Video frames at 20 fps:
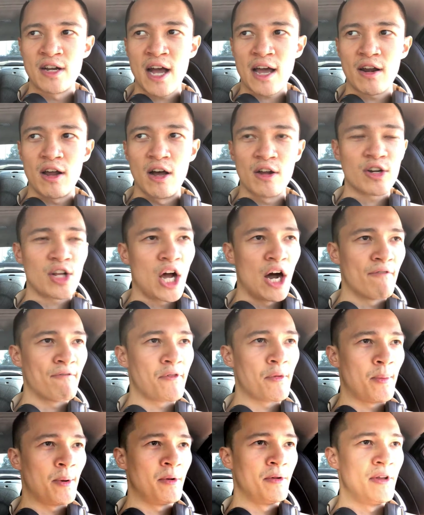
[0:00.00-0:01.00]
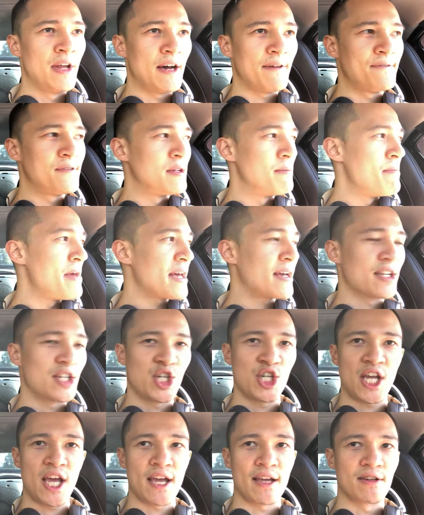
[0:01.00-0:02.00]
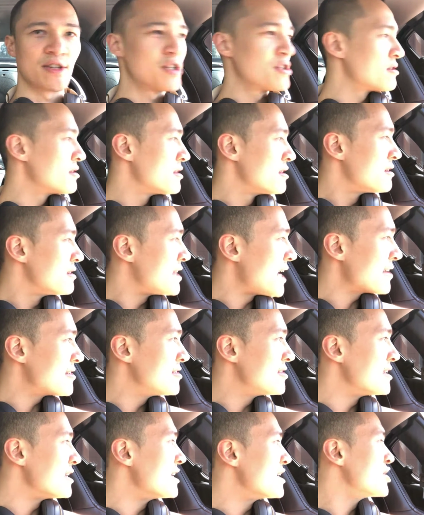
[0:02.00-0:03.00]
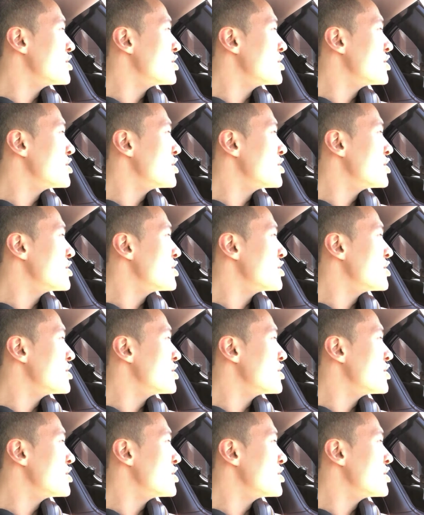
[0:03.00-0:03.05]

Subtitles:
not uncomfortable enough to make a change. That's the